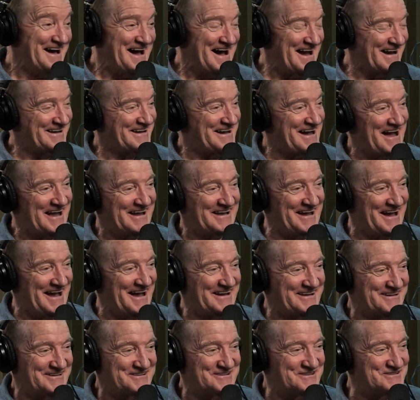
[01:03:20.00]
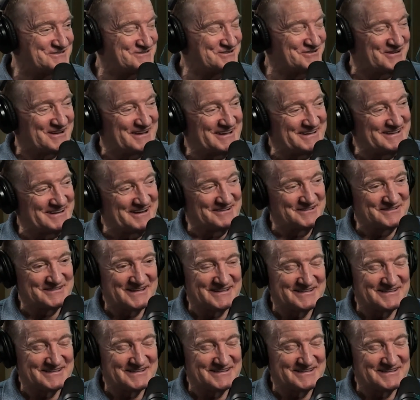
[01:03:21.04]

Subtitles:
I could enjoy it.